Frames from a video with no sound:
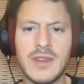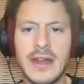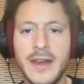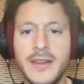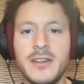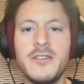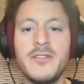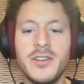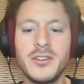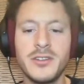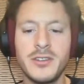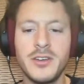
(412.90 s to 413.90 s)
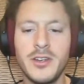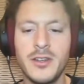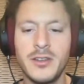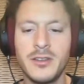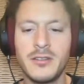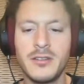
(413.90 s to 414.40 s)
And even
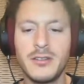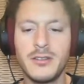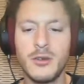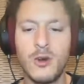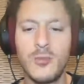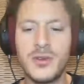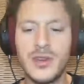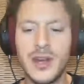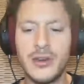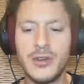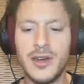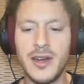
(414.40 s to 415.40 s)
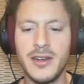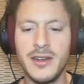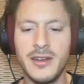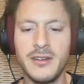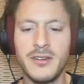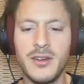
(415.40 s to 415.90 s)
an open 909
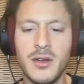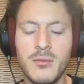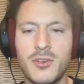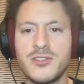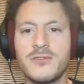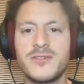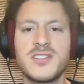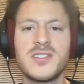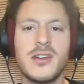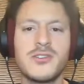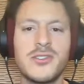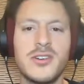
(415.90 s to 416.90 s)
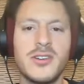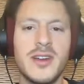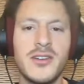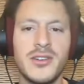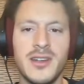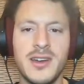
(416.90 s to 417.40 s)
head. Most of these sounds are
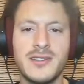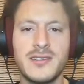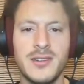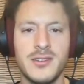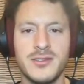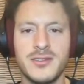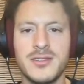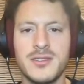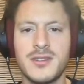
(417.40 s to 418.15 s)
909 sounds.